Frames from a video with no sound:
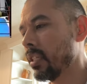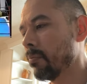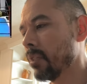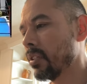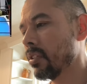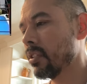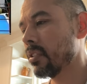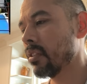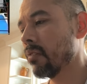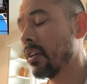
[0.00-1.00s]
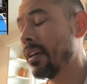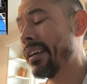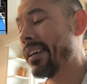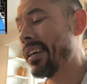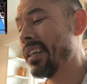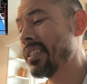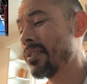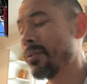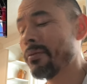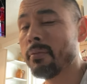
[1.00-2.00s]
neck breaker, good stuff. I
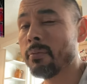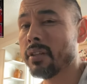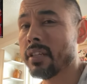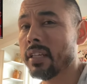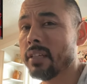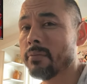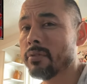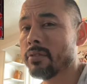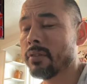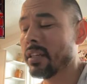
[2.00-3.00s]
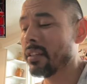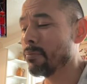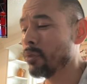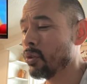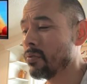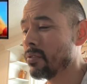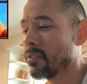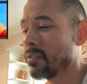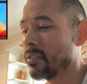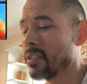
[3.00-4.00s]
actually don't remember the names to a lot of the
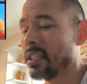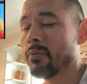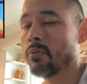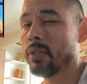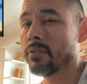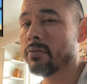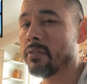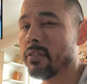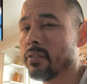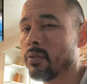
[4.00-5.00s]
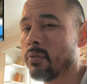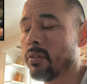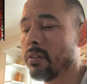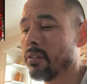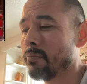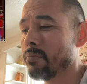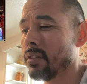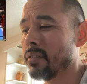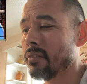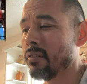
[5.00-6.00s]
moves because I haven't wrestled in so long.
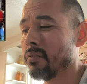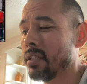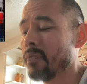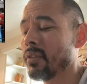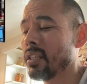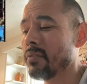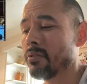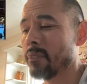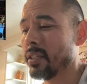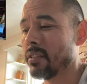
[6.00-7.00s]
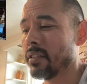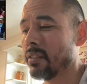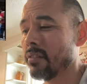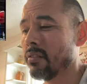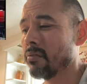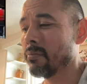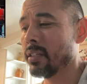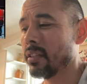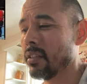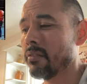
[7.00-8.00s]
But, you know, it never leaves you, man. Like, all
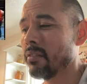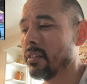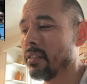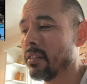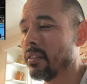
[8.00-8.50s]
my theory.